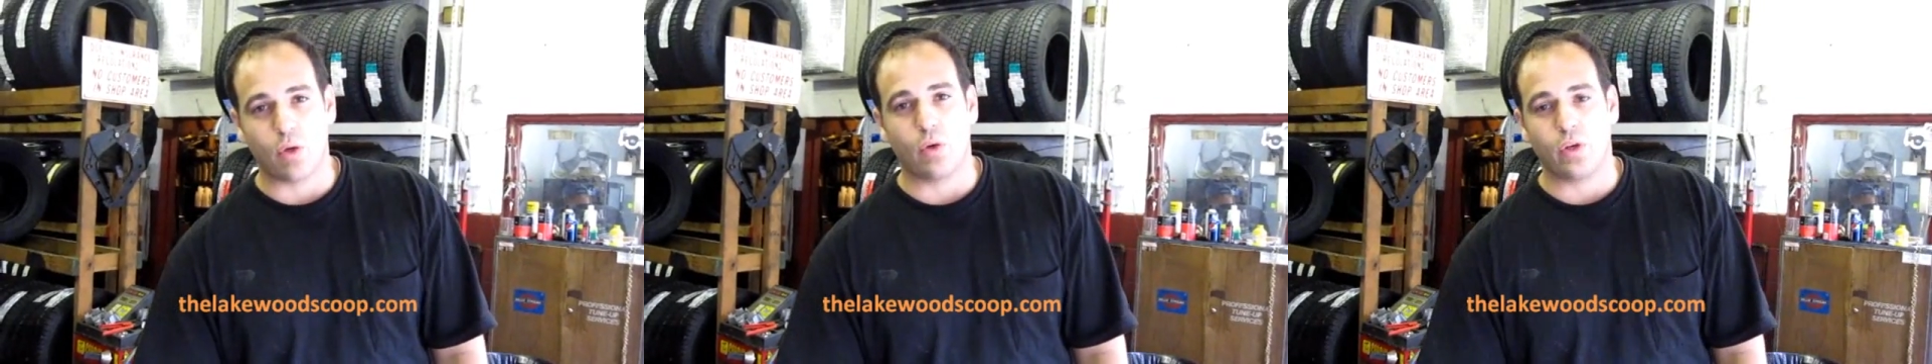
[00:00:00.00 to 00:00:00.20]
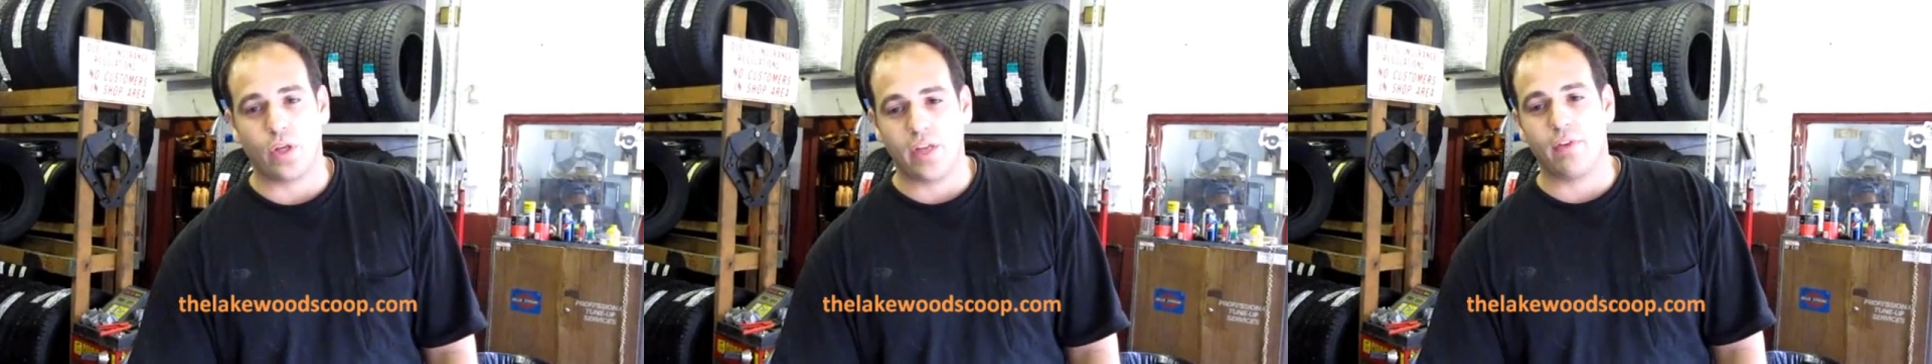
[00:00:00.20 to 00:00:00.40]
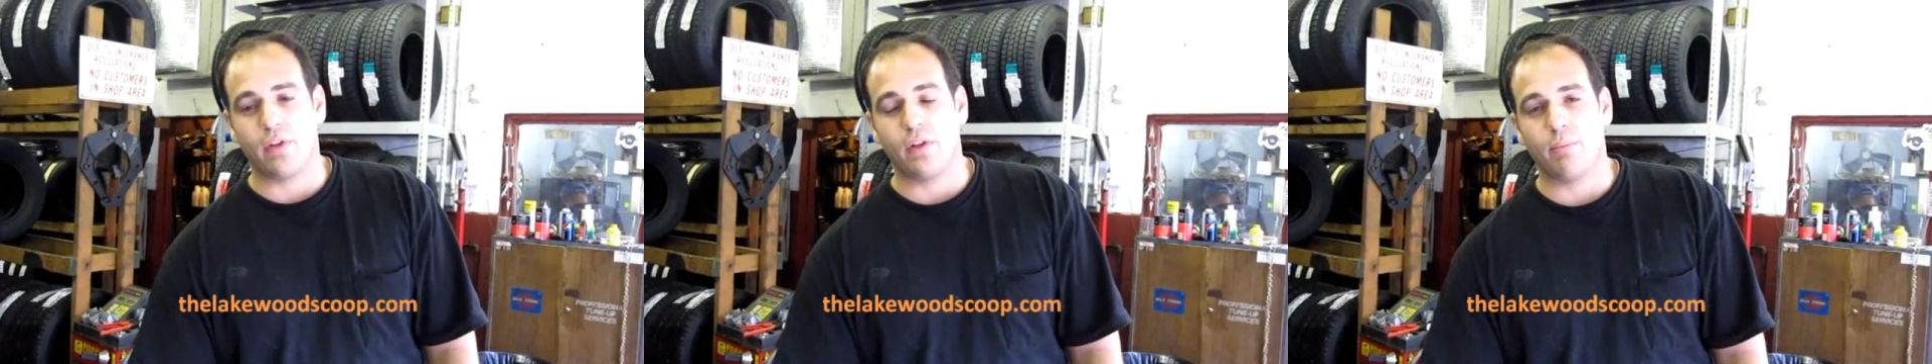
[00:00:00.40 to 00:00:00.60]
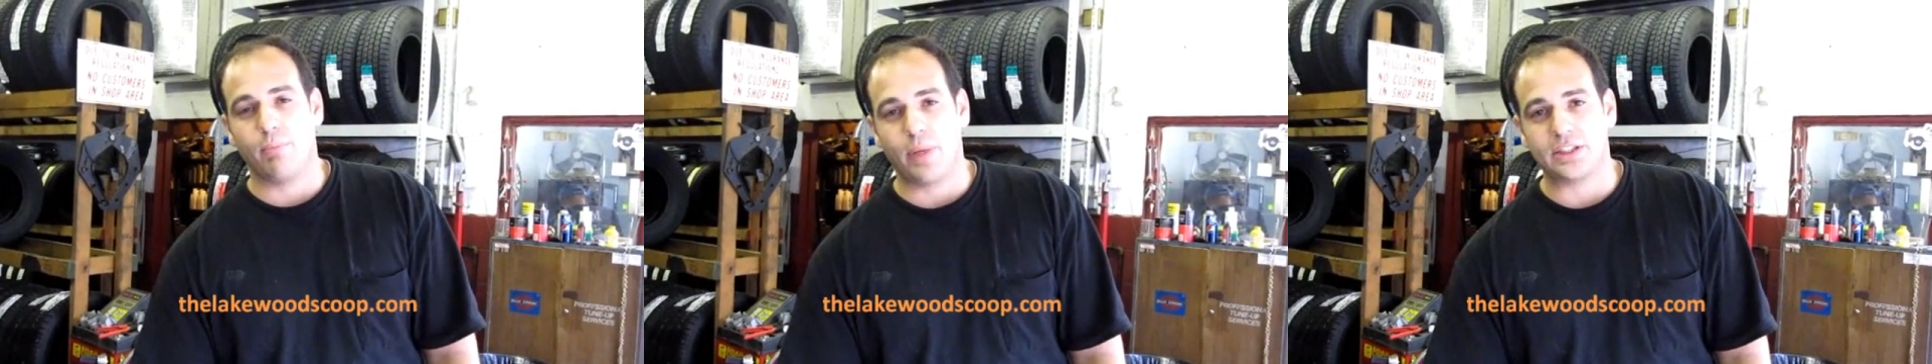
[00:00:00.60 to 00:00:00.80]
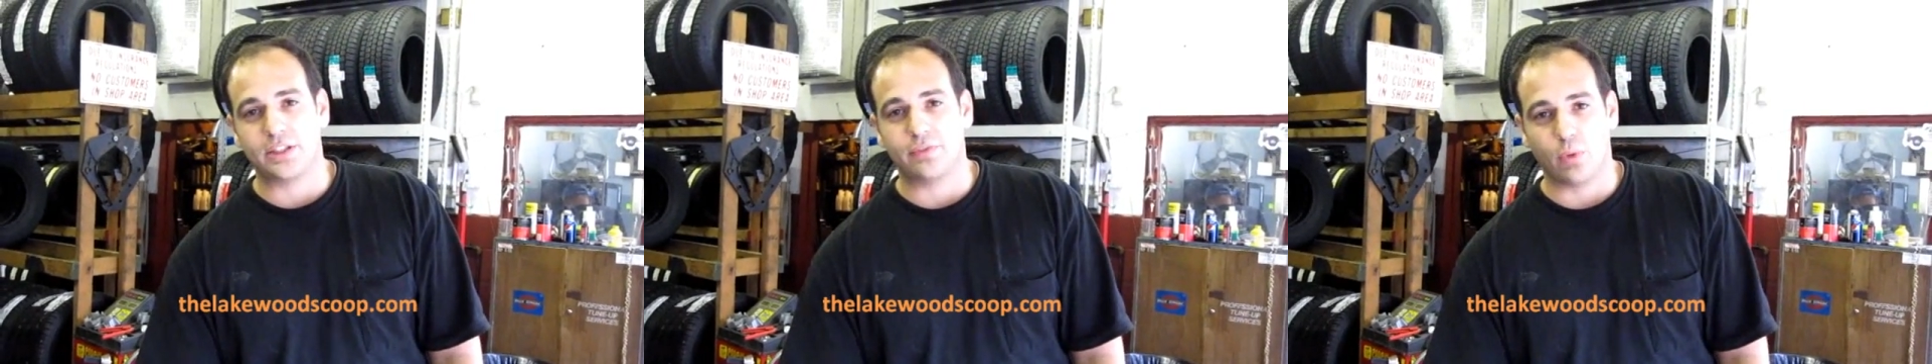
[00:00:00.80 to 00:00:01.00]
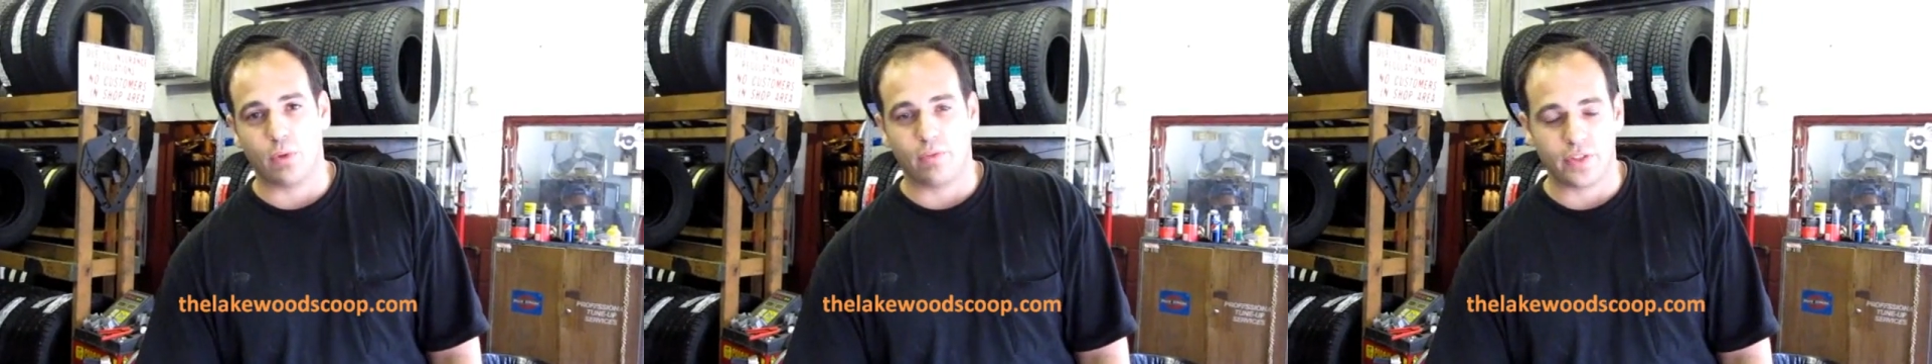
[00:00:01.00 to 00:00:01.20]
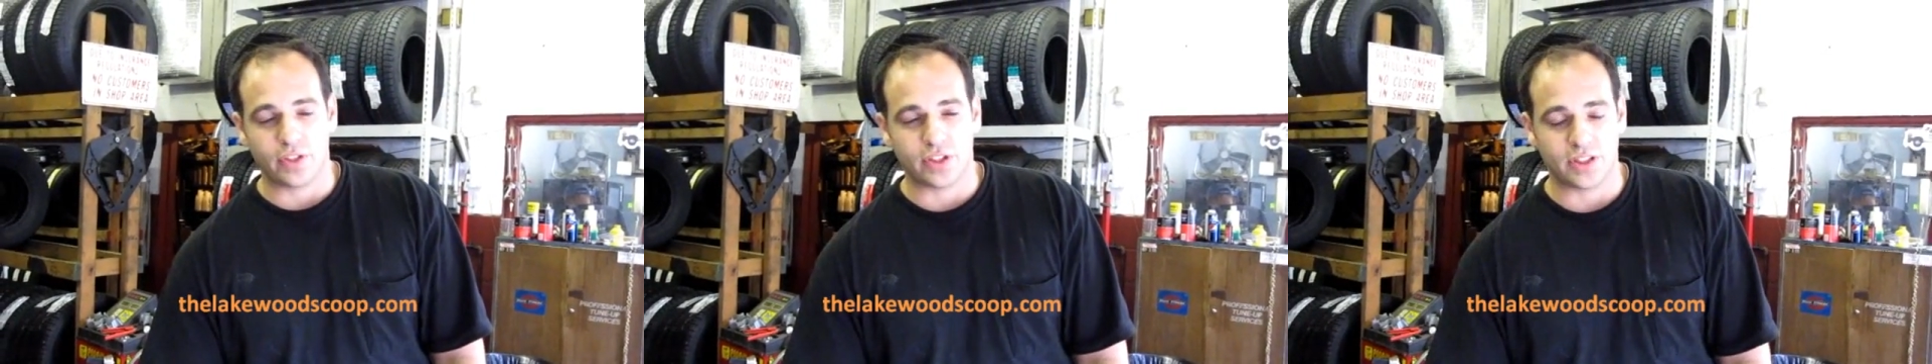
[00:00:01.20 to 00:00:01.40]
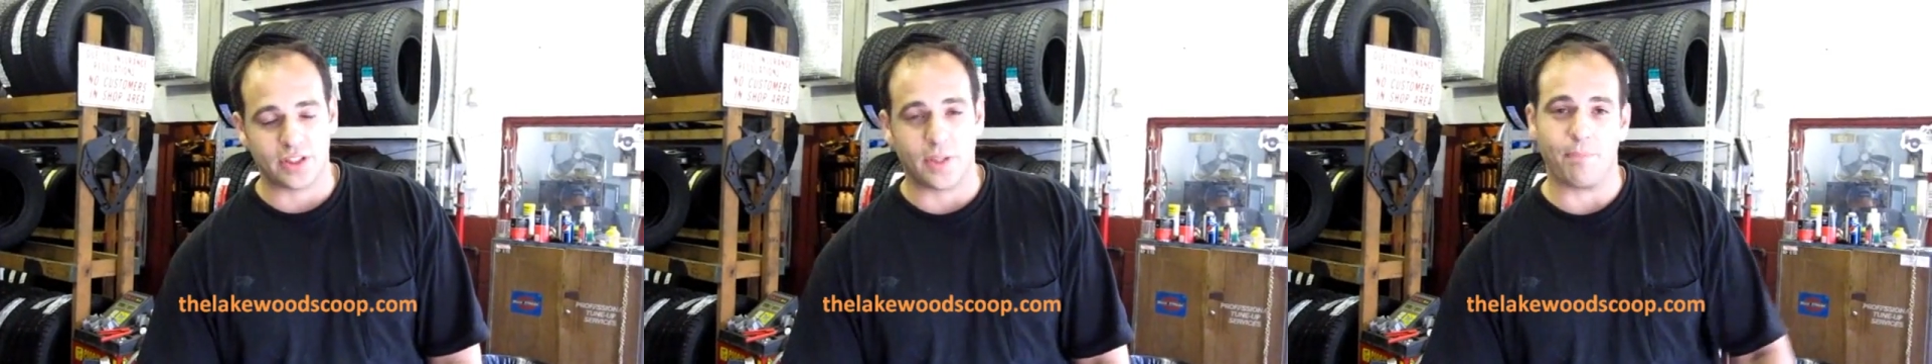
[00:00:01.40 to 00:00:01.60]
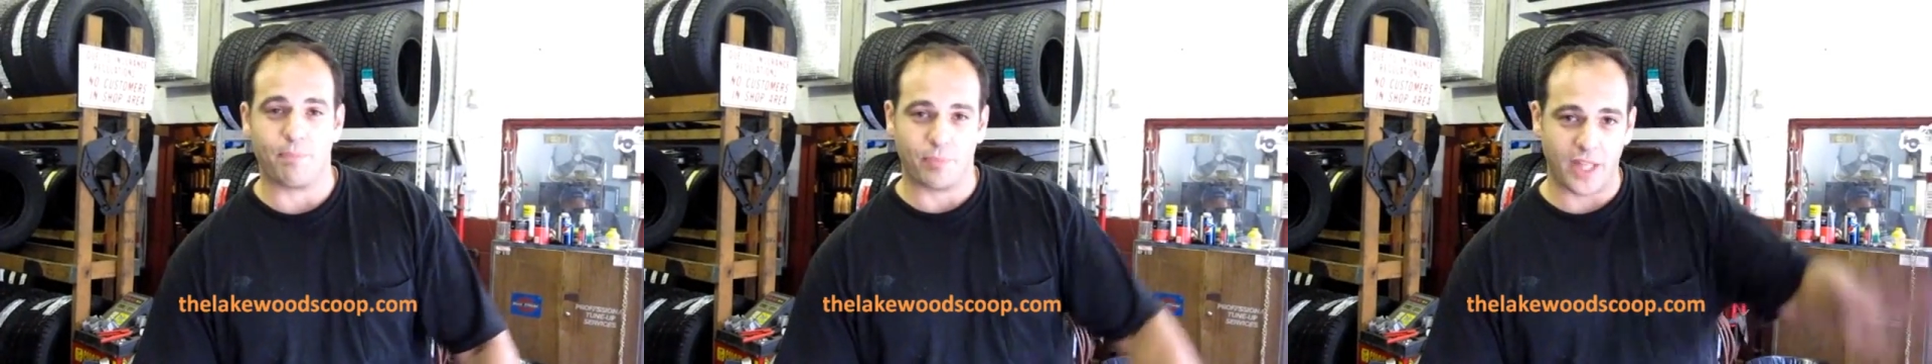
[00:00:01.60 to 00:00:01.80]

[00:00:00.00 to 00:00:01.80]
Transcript: It will give you the best fuel efficiency.